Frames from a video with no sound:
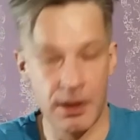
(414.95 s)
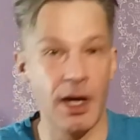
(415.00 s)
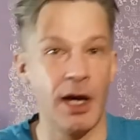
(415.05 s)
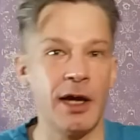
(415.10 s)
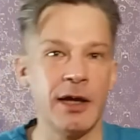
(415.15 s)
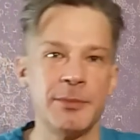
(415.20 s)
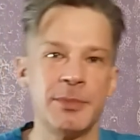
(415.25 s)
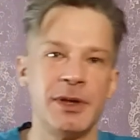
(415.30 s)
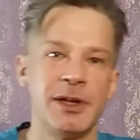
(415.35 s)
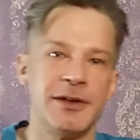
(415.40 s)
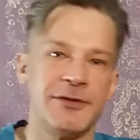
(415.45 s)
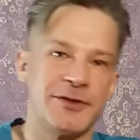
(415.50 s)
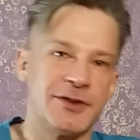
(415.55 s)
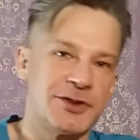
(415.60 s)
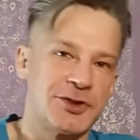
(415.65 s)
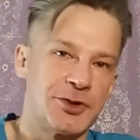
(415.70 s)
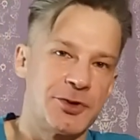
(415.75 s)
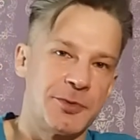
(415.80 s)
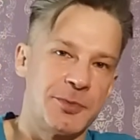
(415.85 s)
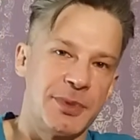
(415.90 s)
I believe this
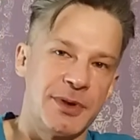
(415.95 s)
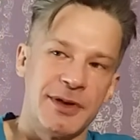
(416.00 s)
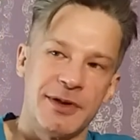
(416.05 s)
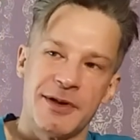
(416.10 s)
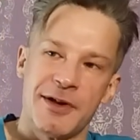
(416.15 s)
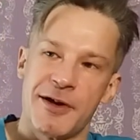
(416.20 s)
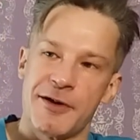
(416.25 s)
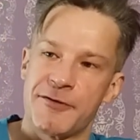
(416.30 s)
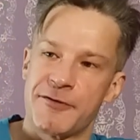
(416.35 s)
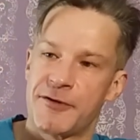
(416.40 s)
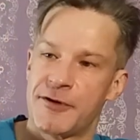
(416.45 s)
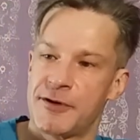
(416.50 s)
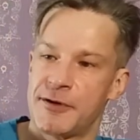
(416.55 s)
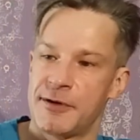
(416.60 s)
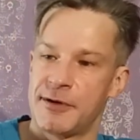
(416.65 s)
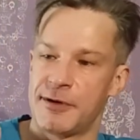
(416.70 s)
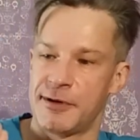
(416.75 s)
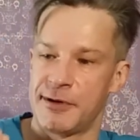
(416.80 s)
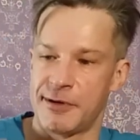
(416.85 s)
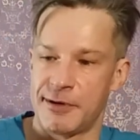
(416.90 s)
should be enough.
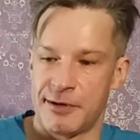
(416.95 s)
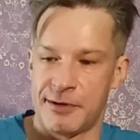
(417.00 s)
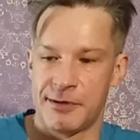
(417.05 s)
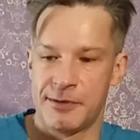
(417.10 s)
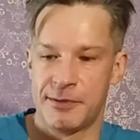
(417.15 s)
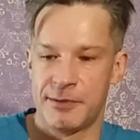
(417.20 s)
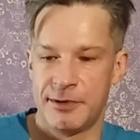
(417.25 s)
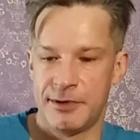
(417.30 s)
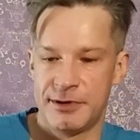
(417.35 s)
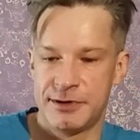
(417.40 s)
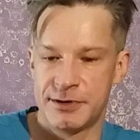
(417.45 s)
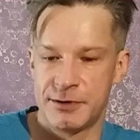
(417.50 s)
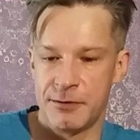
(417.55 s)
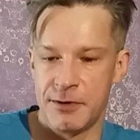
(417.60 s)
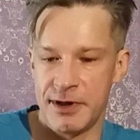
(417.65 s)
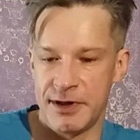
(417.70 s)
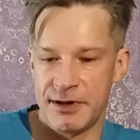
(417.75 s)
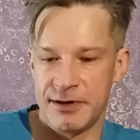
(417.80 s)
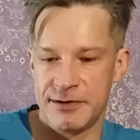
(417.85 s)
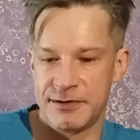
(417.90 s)
It's
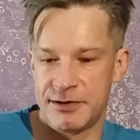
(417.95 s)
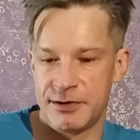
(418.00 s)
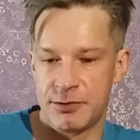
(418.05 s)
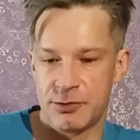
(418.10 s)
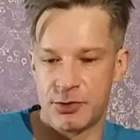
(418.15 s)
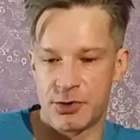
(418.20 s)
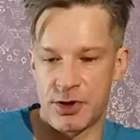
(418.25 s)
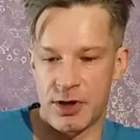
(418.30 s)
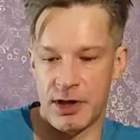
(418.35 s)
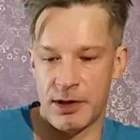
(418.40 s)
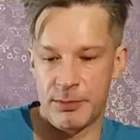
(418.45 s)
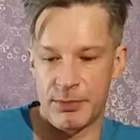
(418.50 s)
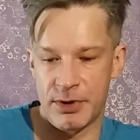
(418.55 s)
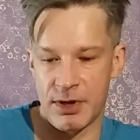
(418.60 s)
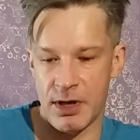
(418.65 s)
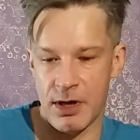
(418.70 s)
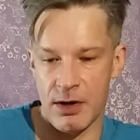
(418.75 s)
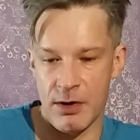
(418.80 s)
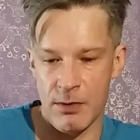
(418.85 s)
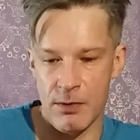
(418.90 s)
quite easy to shape
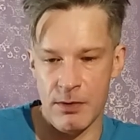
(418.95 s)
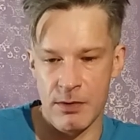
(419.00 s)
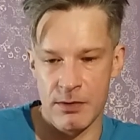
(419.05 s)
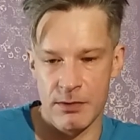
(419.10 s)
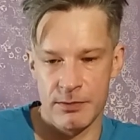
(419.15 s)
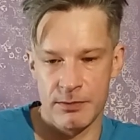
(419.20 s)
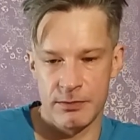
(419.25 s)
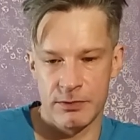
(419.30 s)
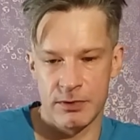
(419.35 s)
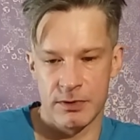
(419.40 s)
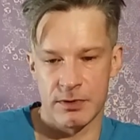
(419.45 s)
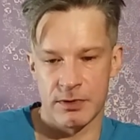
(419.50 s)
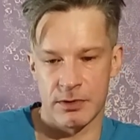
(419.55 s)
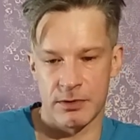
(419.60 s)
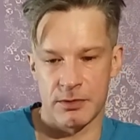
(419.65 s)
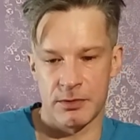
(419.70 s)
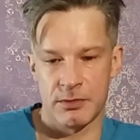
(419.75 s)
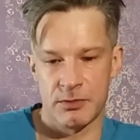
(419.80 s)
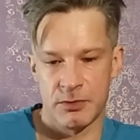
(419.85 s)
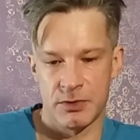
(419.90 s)
now. You
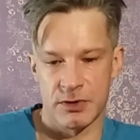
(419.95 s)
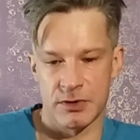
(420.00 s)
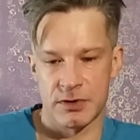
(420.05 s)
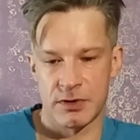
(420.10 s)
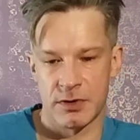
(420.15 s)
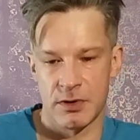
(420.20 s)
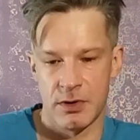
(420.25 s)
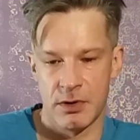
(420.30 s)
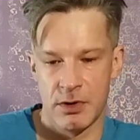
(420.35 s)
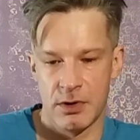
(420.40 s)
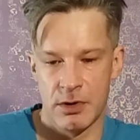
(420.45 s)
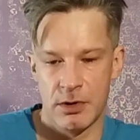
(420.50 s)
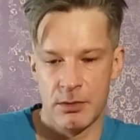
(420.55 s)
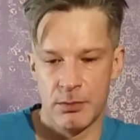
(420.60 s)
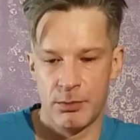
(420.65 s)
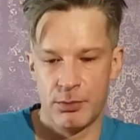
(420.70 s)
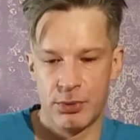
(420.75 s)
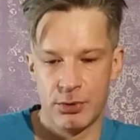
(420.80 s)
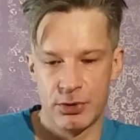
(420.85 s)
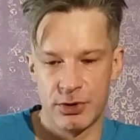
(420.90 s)
can just
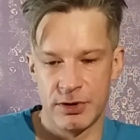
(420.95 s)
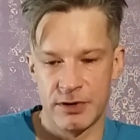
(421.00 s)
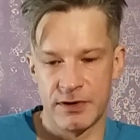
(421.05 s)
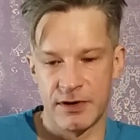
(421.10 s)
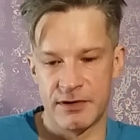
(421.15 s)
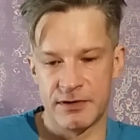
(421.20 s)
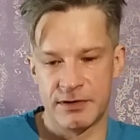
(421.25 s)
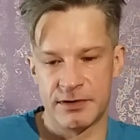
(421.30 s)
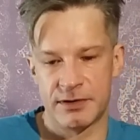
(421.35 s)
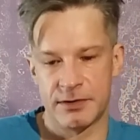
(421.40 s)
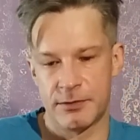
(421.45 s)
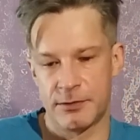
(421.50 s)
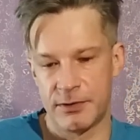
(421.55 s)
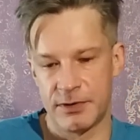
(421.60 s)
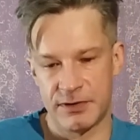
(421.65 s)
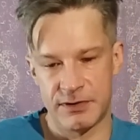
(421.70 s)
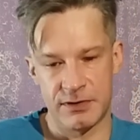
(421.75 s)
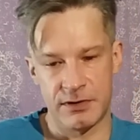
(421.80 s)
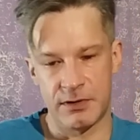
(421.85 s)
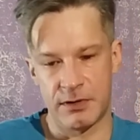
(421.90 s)
push it and
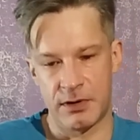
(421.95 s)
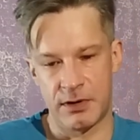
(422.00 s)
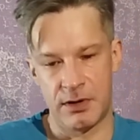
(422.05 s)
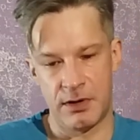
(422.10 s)
squeeze it,